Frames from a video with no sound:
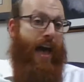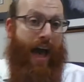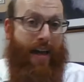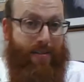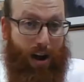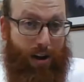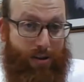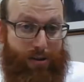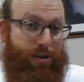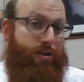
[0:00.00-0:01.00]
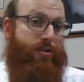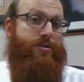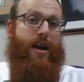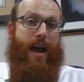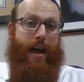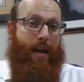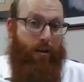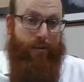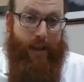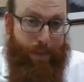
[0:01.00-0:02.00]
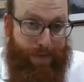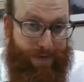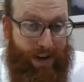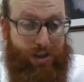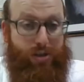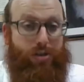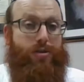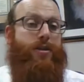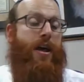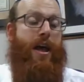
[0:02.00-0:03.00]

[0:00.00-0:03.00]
and doctors and healthcare professionals